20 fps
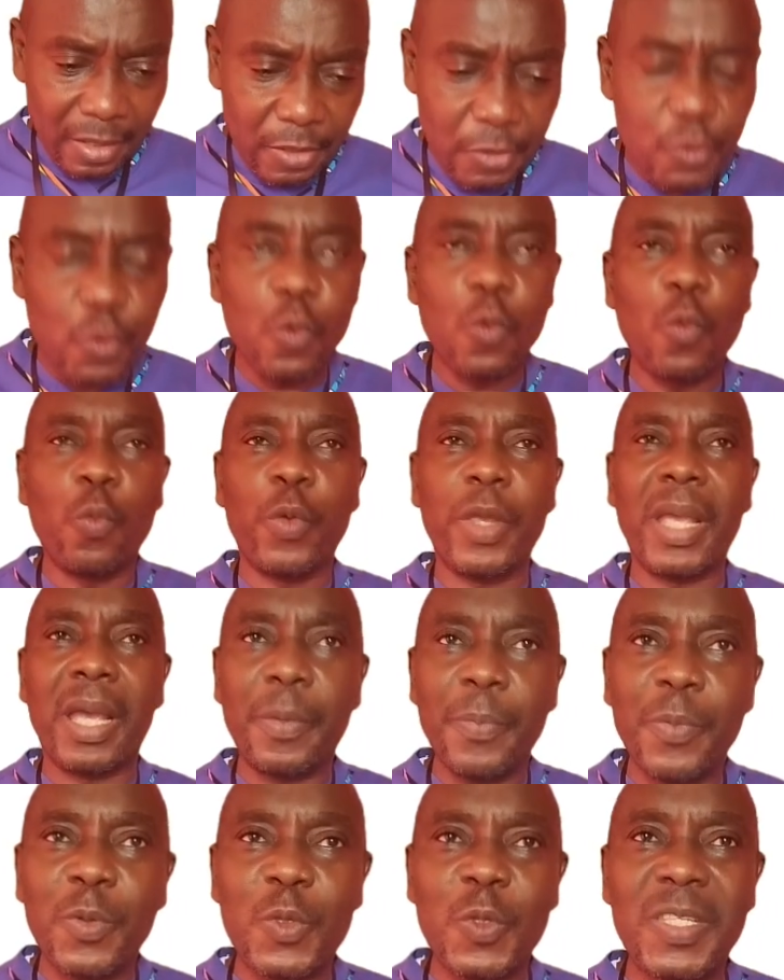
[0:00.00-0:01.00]
So we
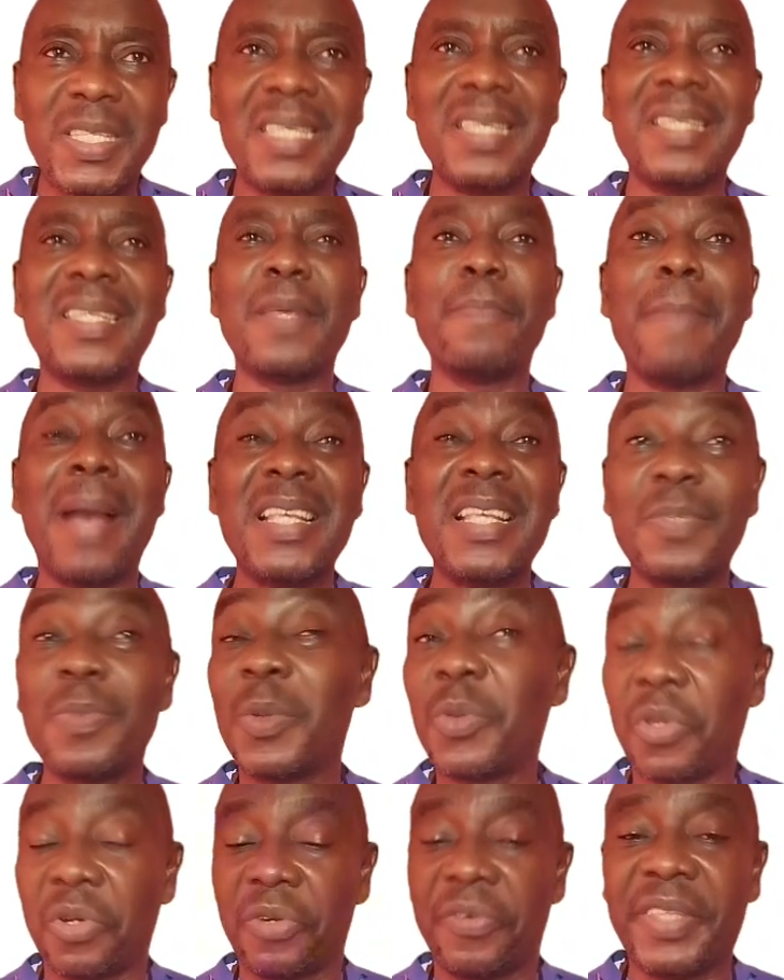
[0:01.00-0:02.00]
are able to see the
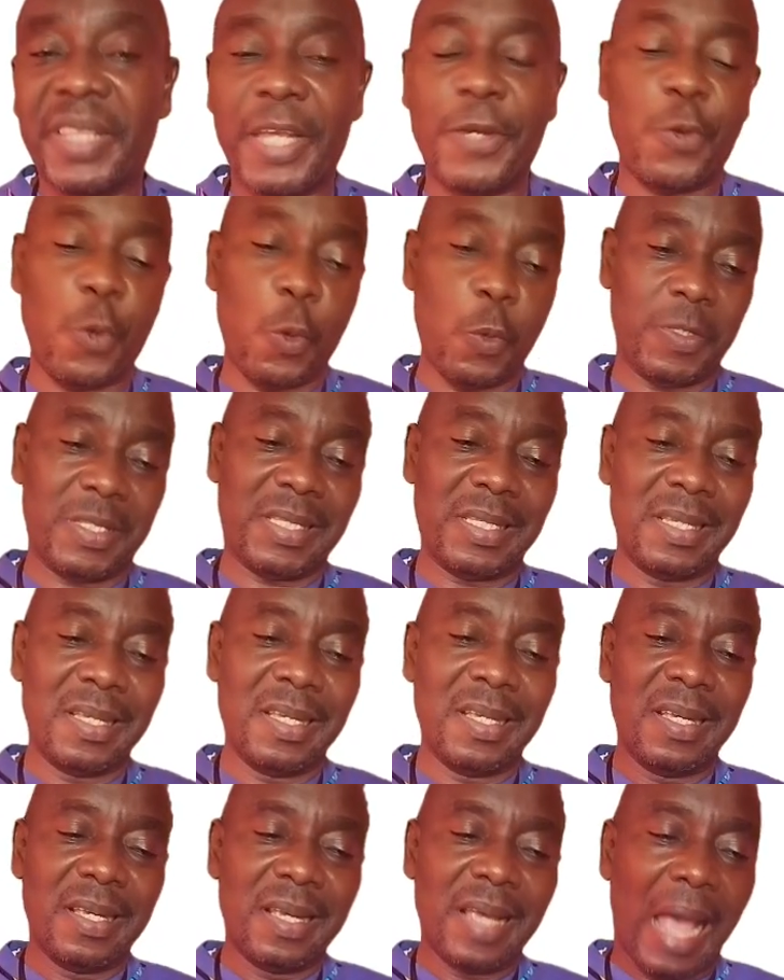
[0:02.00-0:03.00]
maximum tolerated dose
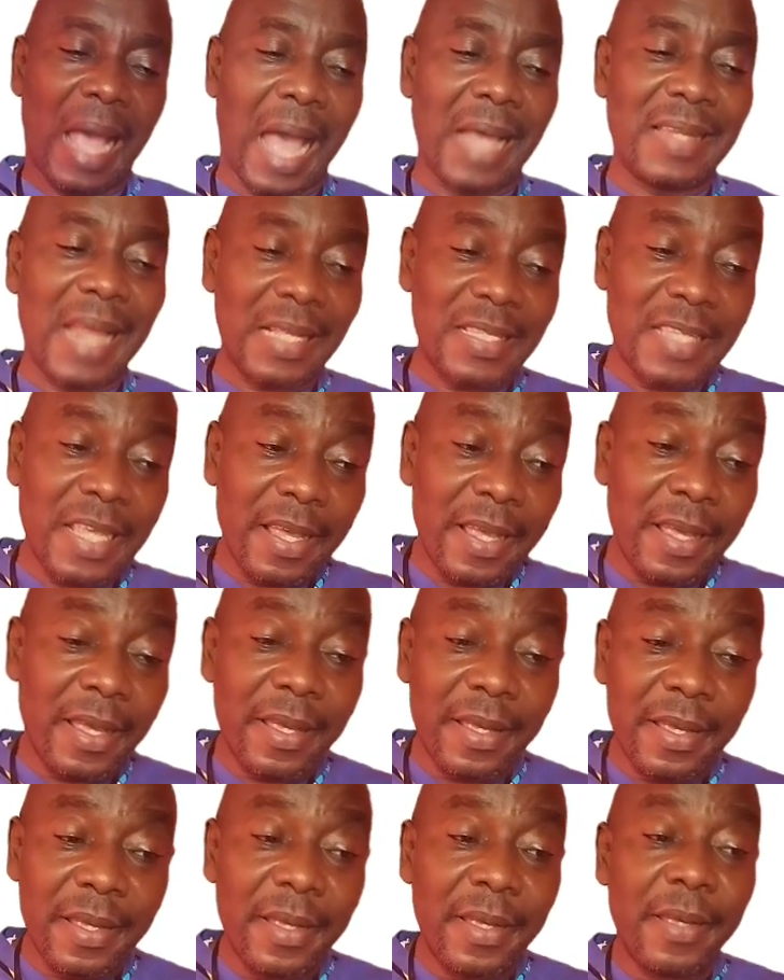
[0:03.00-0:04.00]
at that
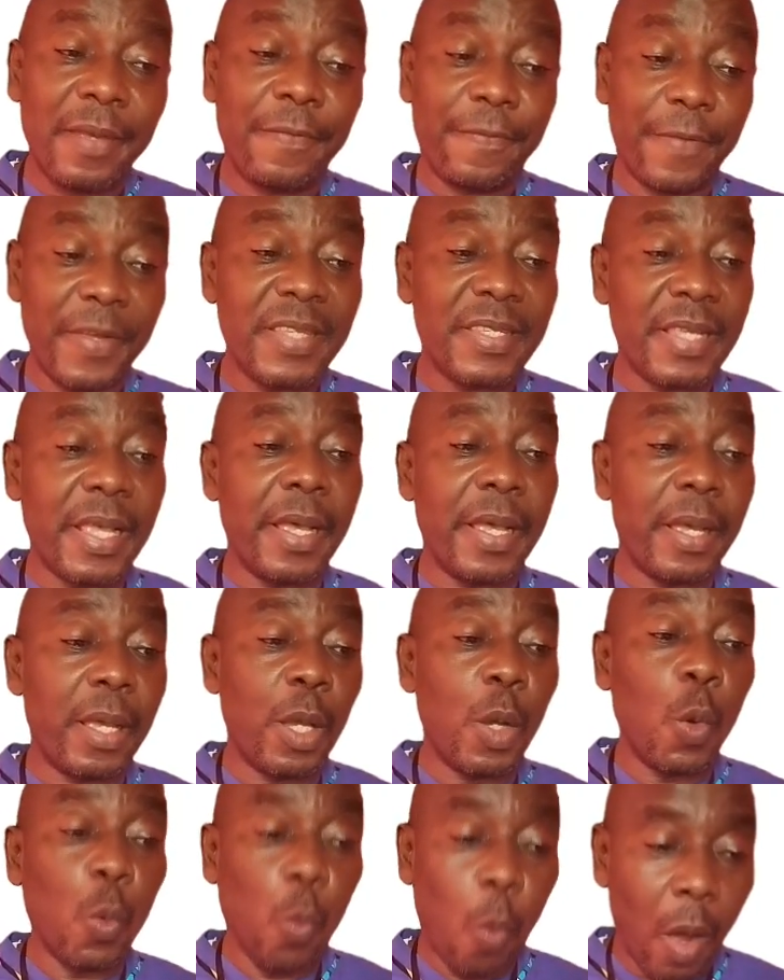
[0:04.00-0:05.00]
phase
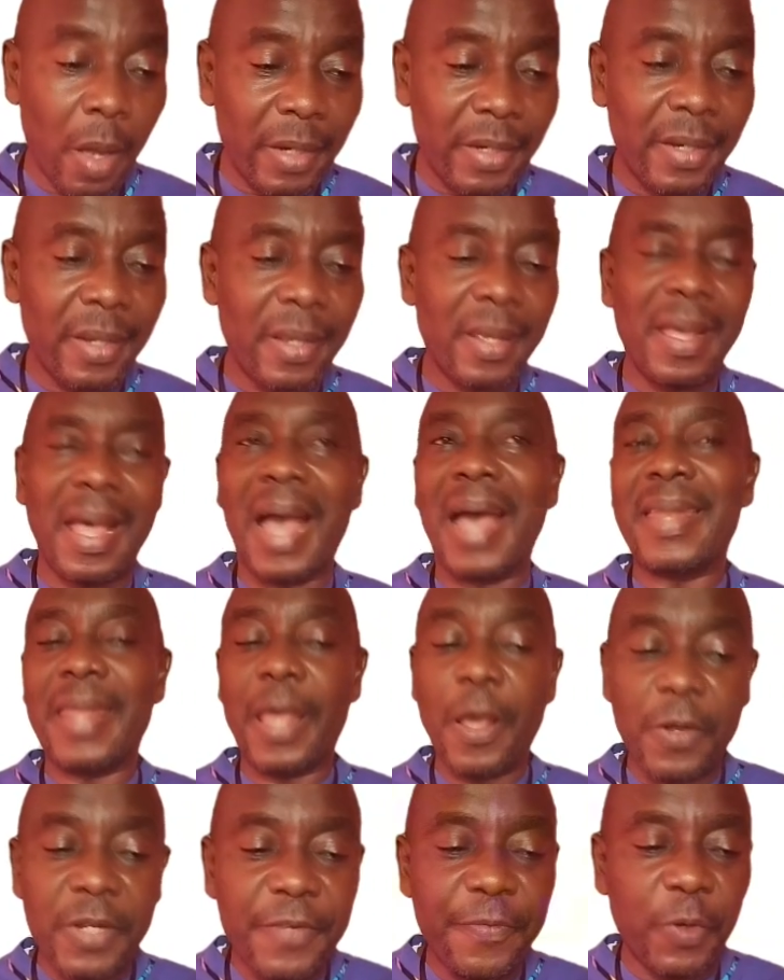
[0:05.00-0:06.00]
1.
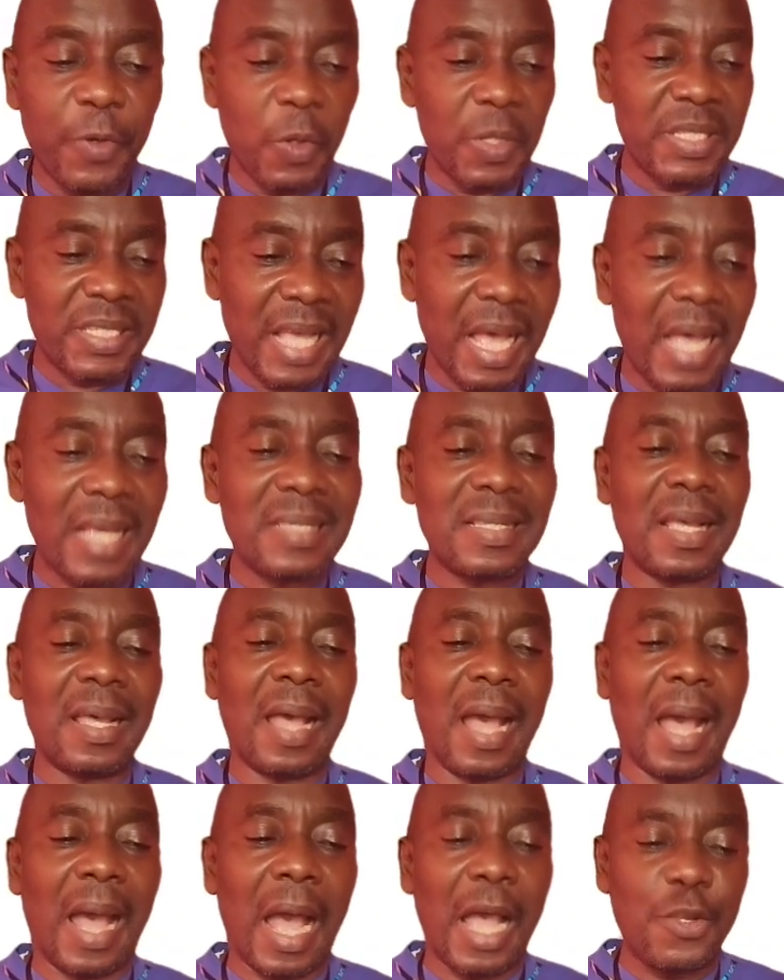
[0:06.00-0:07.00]
And healthy volunteers
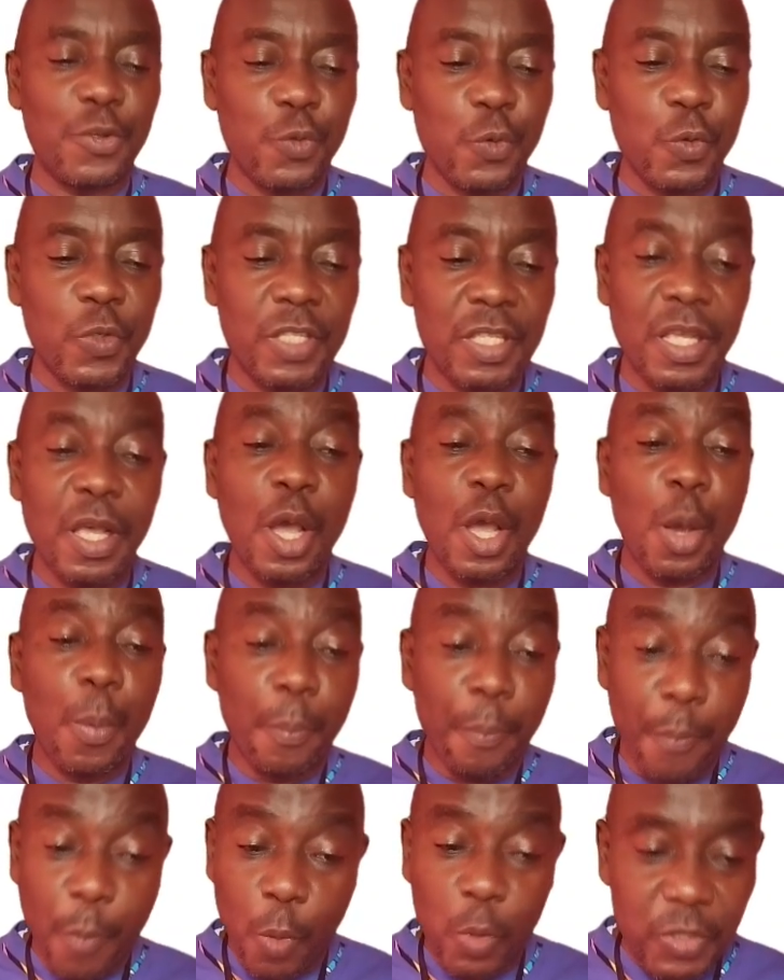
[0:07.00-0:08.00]
are used
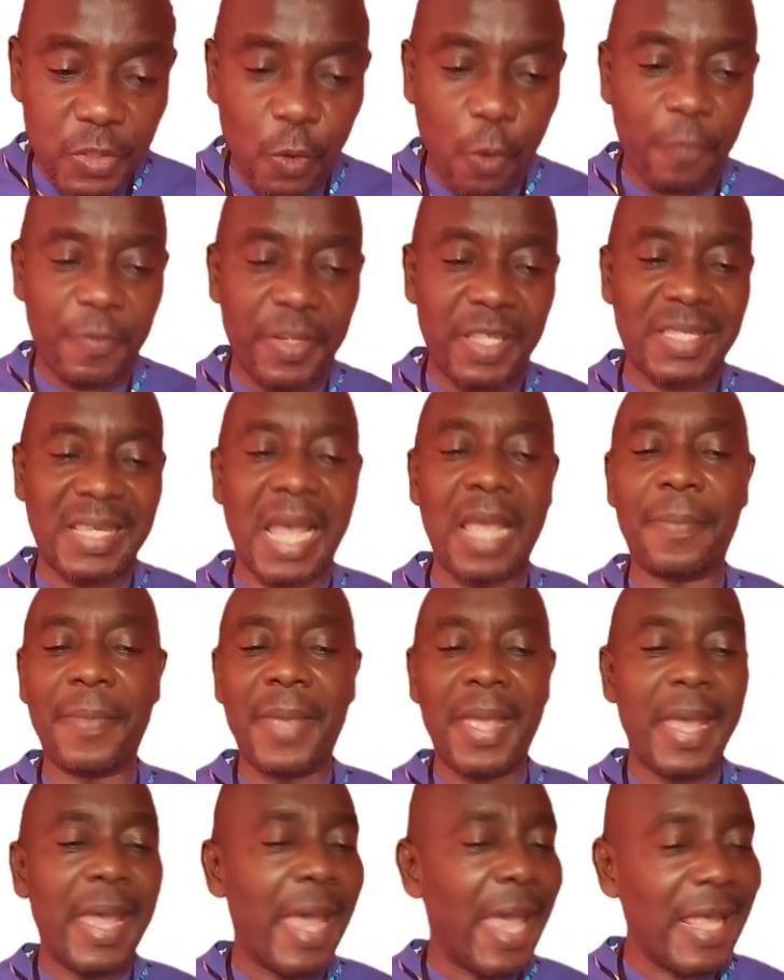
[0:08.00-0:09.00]
most of the
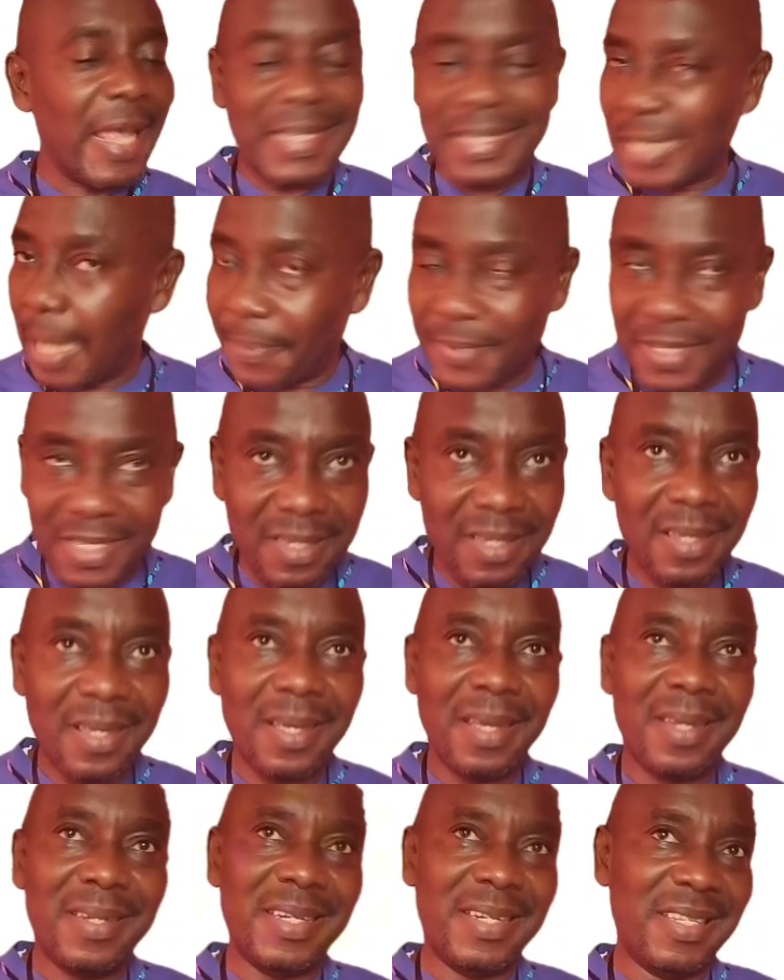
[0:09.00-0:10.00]
time, except
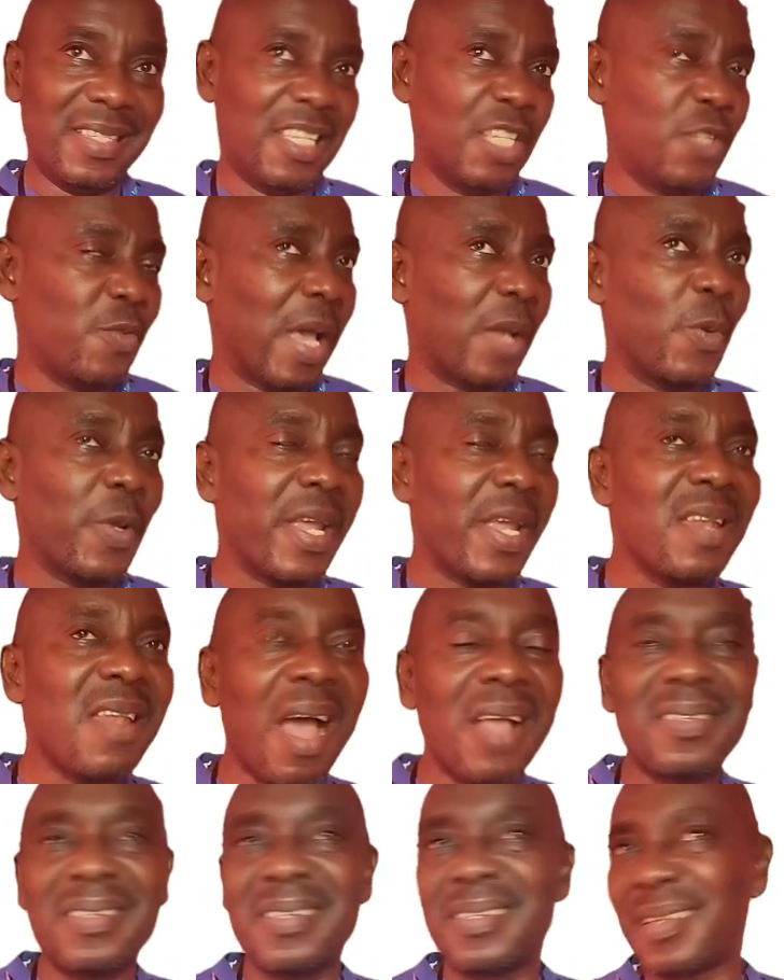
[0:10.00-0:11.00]
the disease we are looking
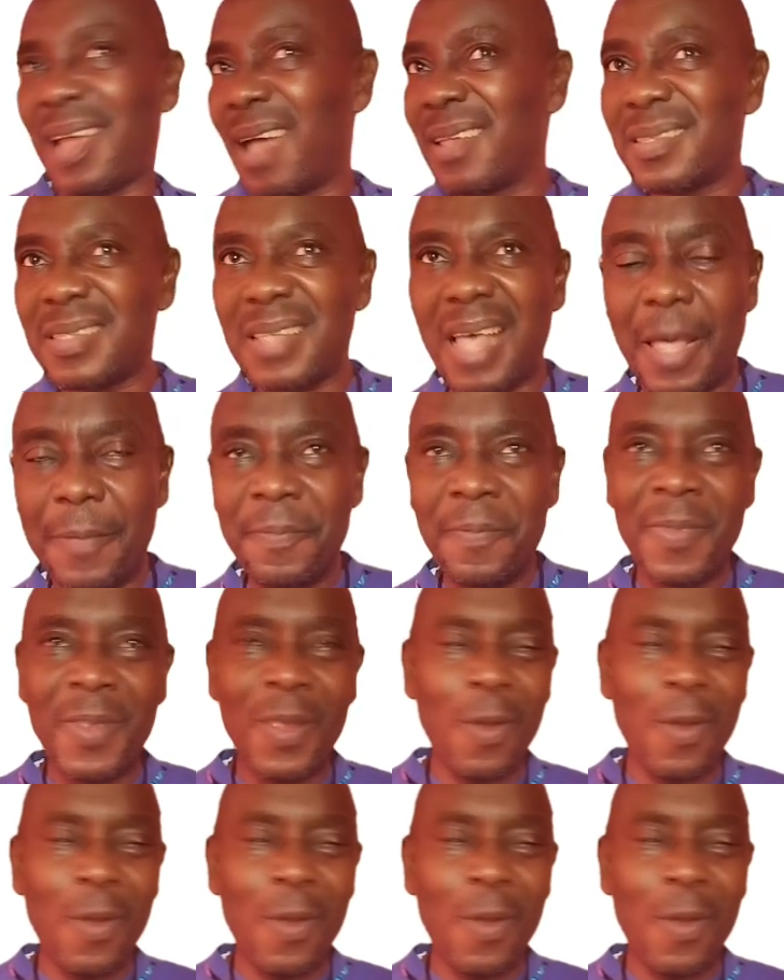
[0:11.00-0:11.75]
at is cancer